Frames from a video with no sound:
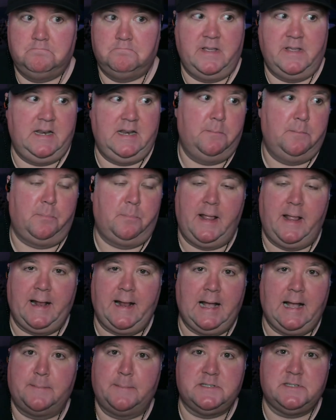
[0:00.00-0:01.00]
And in Black
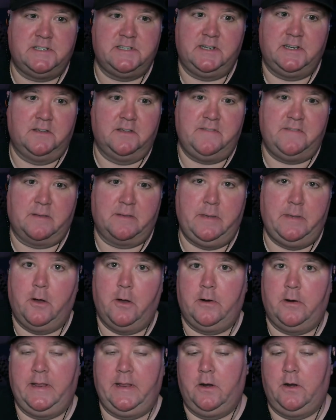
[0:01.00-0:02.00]
Ops, it didn't affect me
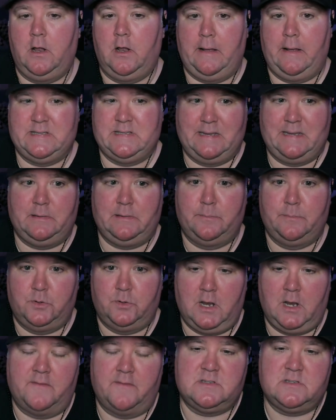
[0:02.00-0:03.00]
hardly at all. I was able to pull
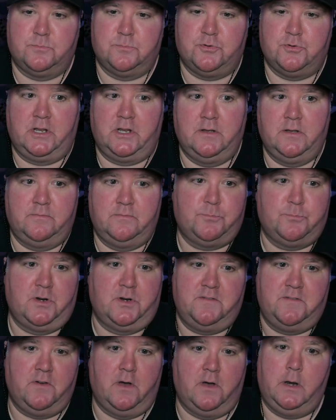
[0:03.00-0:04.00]
off some pretty
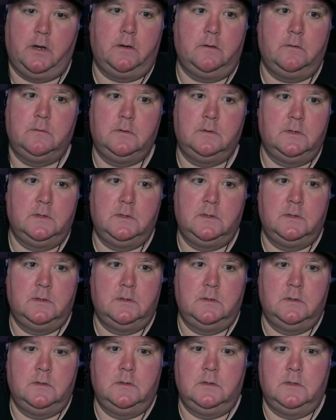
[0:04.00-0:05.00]
fun
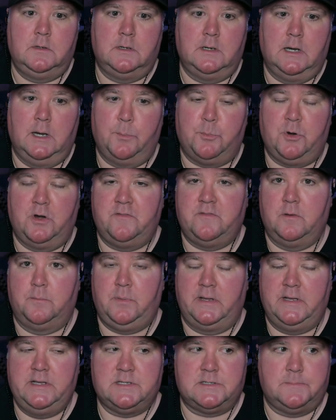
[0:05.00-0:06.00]

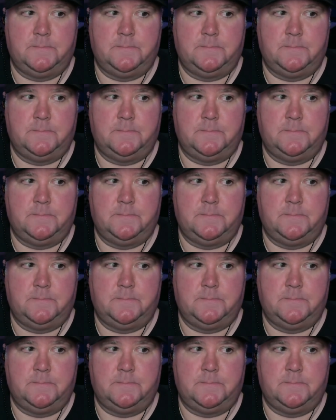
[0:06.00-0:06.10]
plays.